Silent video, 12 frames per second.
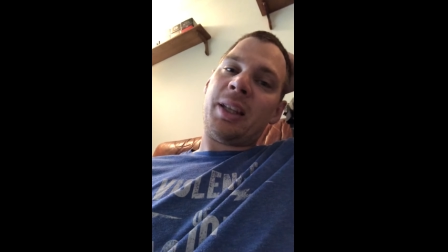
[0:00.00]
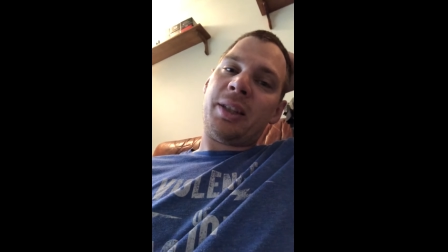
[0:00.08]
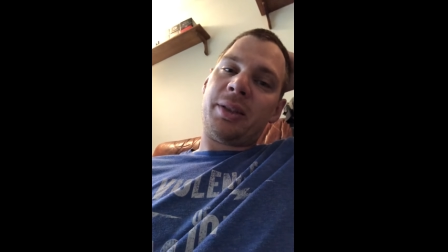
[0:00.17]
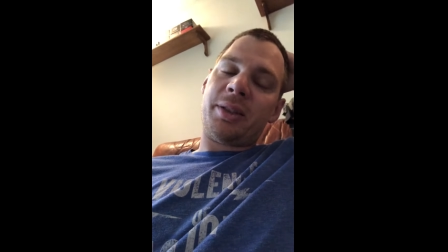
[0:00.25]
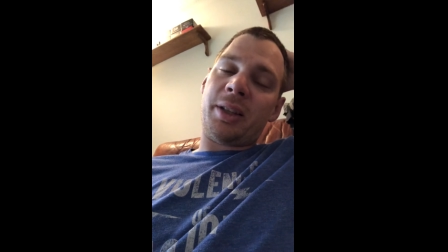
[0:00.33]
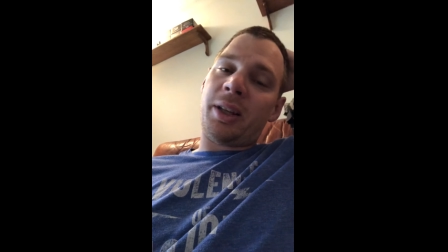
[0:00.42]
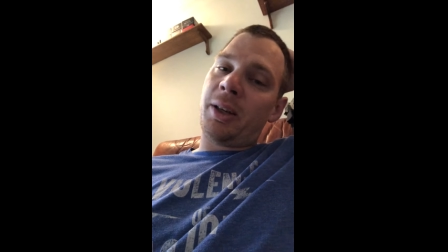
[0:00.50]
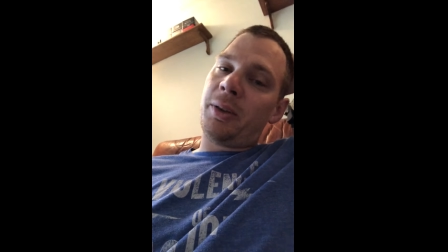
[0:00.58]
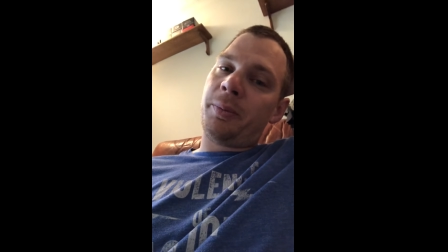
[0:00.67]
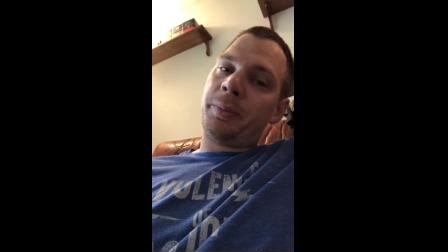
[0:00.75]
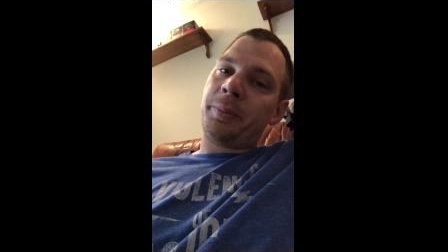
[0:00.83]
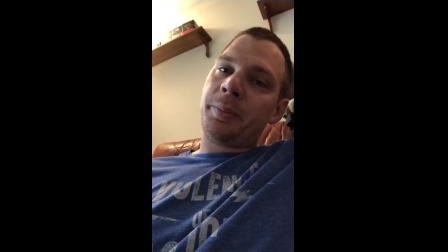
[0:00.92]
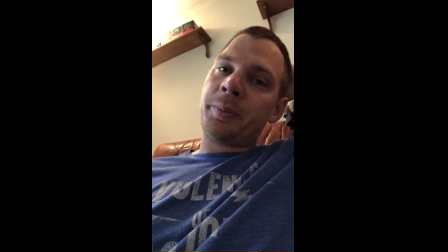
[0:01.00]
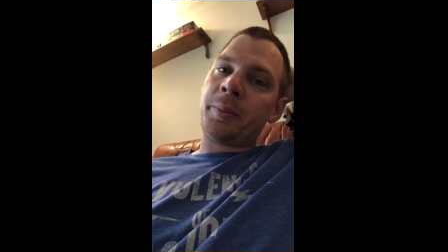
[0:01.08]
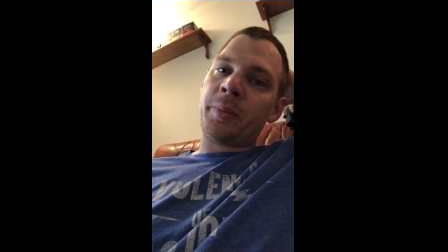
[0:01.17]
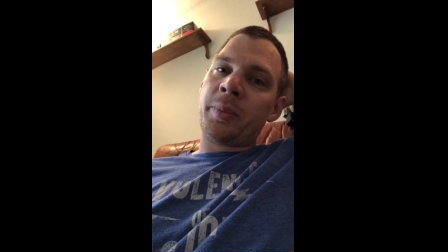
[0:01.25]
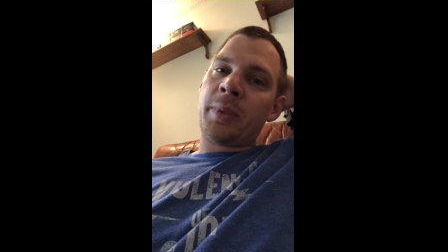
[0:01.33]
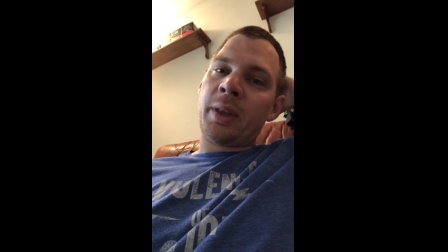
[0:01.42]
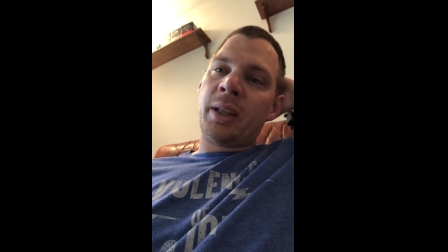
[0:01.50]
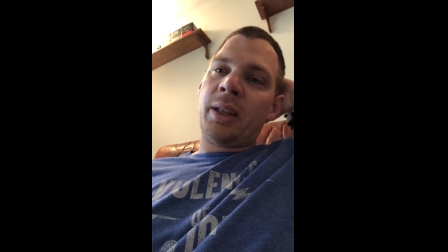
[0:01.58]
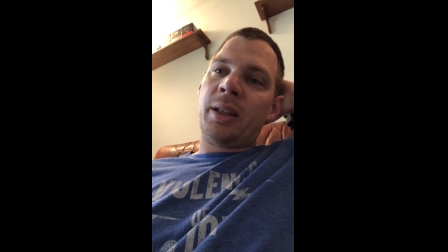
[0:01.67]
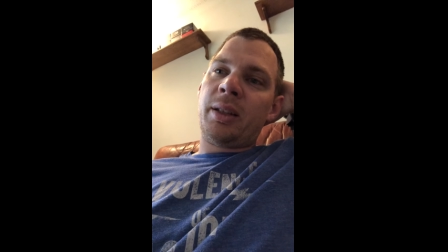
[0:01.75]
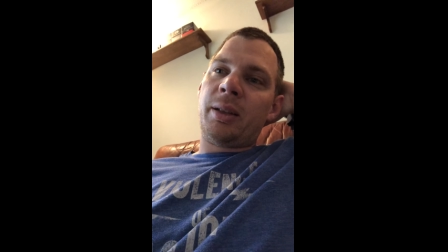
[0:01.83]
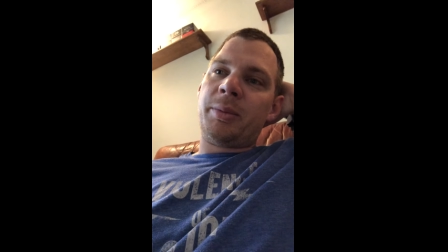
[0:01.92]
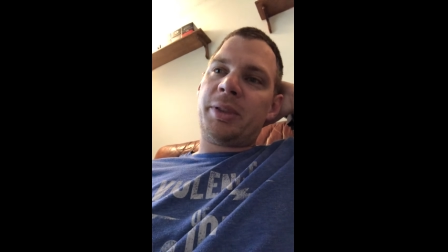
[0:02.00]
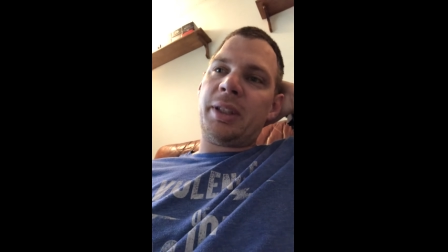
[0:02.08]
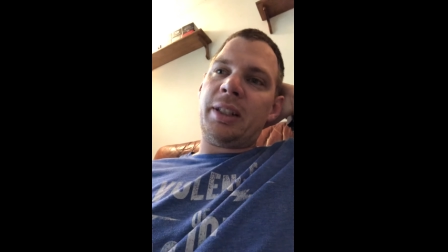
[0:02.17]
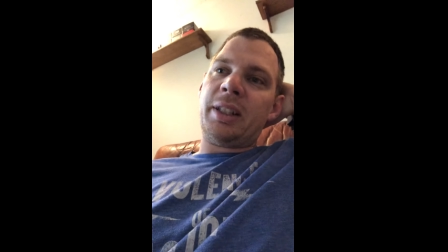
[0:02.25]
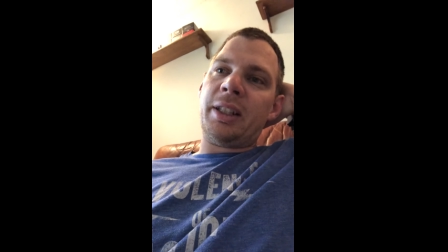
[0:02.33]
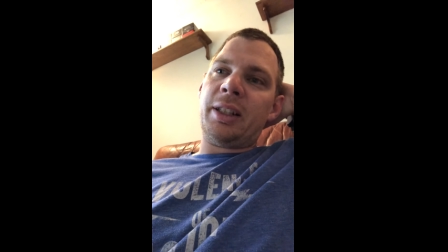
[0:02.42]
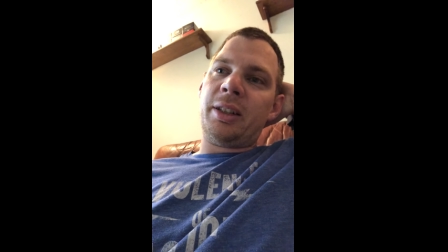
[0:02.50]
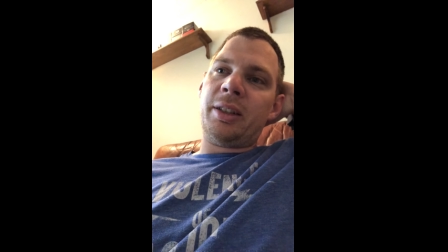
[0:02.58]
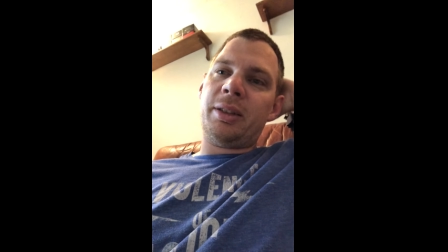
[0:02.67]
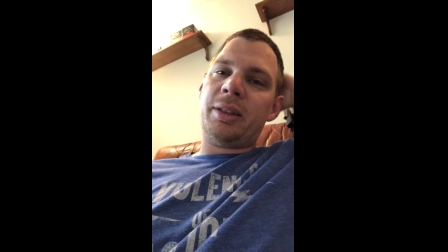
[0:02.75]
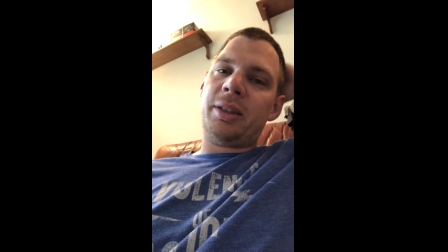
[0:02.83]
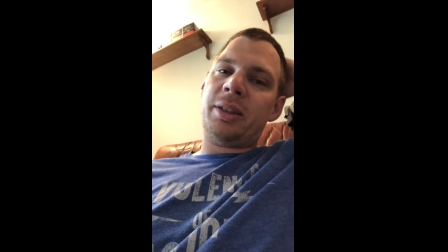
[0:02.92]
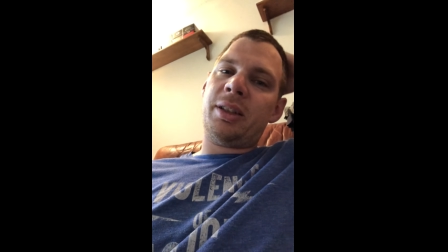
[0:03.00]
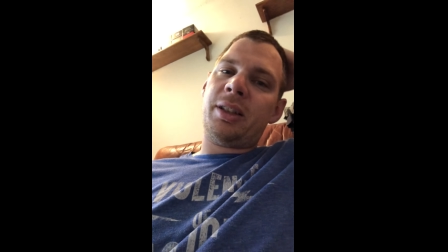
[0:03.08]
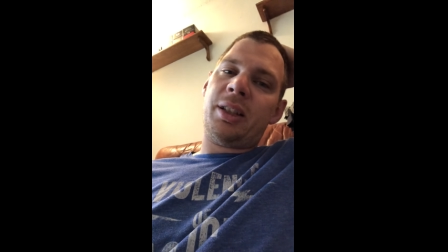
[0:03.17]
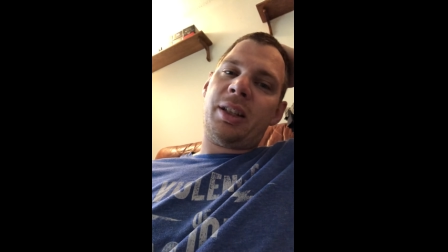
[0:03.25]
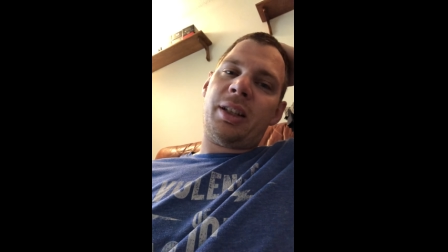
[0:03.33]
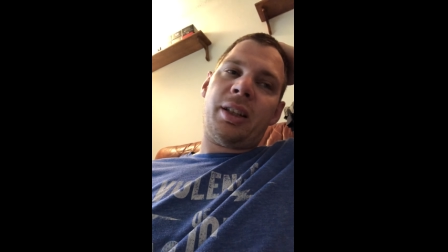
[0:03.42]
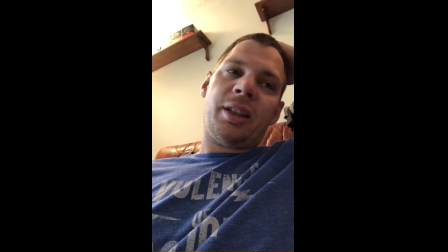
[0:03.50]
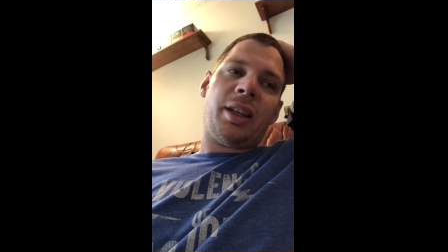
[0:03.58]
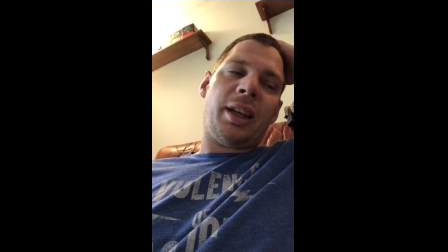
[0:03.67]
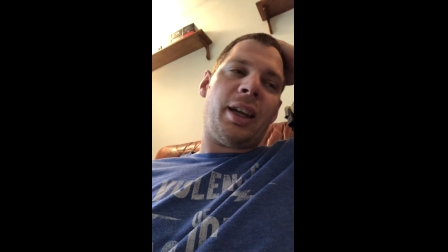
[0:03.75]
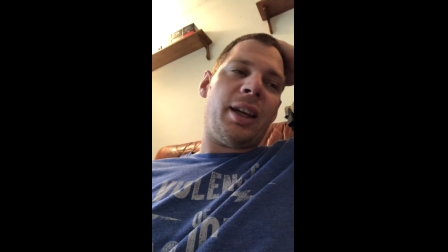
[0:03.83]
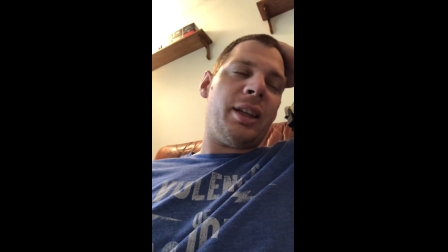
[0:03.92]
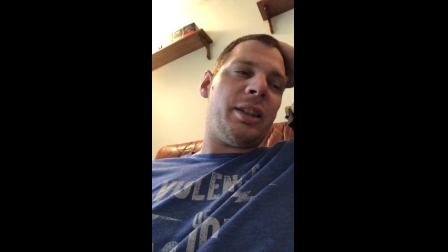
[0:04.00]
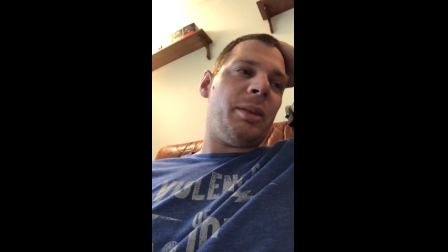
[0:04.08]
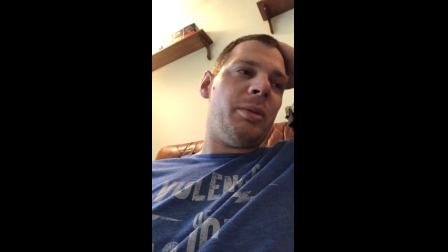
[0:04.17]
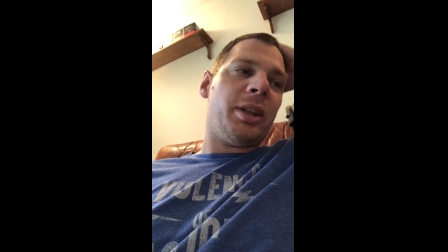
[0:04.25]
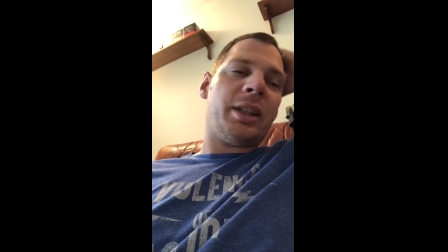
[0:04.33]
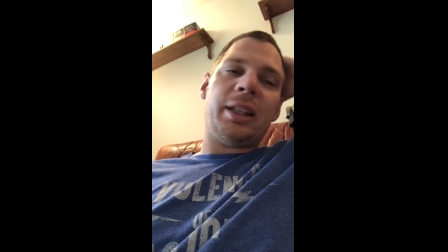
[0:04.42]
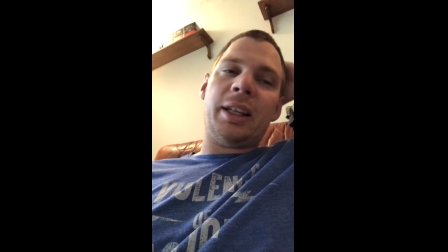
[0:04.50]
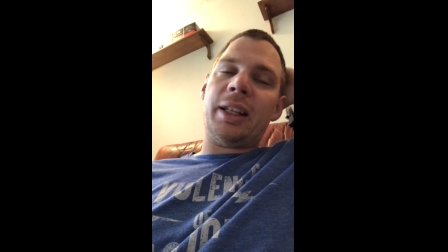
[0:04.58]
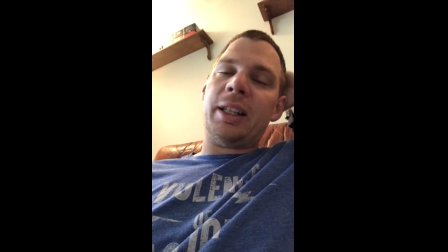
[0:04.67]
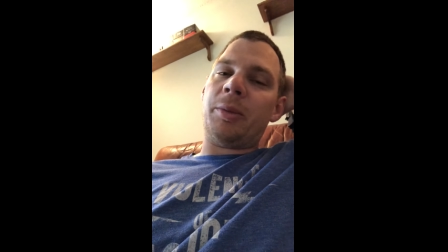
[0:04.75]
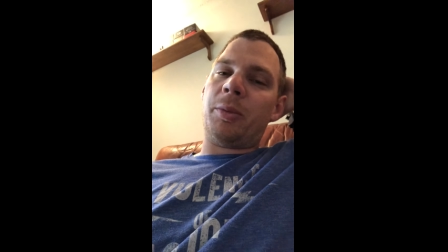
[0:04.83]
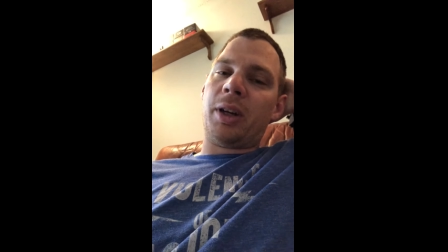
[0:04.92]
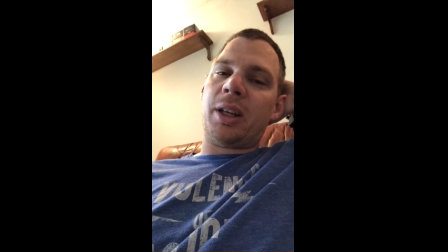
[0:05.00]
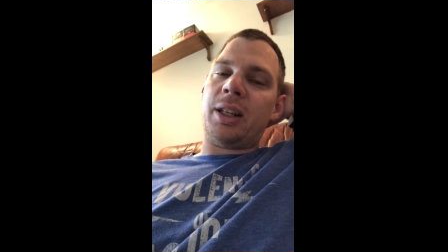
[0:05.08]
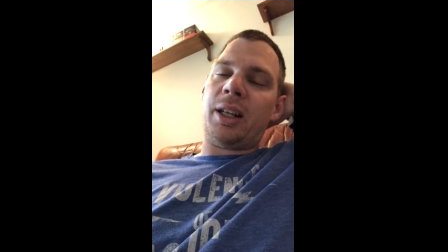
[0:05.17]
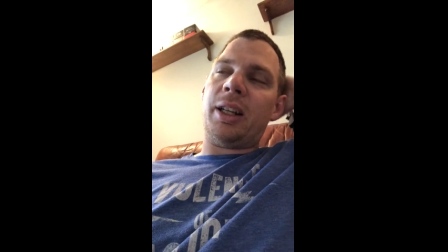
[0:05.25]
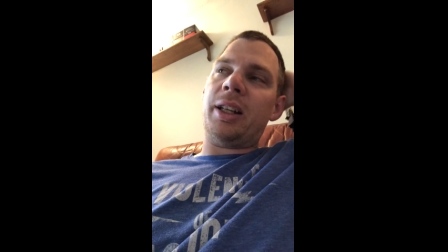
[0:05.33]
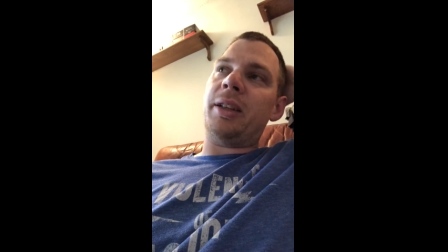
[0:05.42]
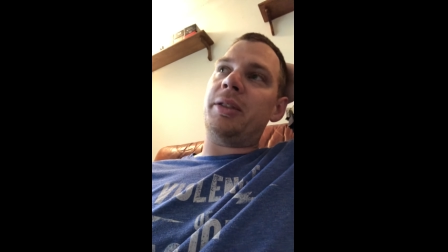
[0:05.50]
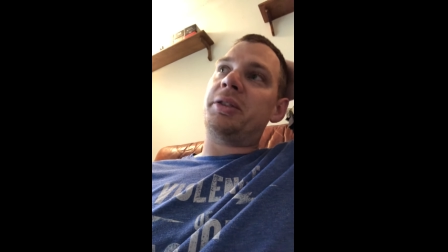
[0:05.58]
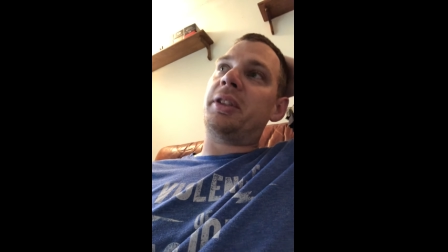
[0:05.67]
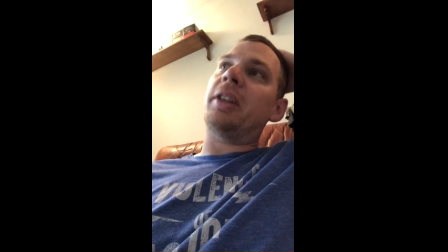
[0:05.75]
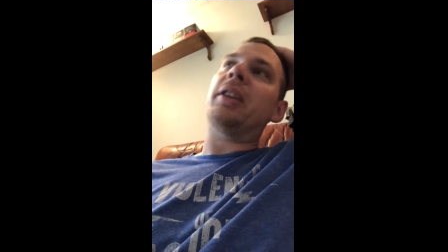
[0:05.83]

So I'm sitting here and I'm looking at it, I'm working on it,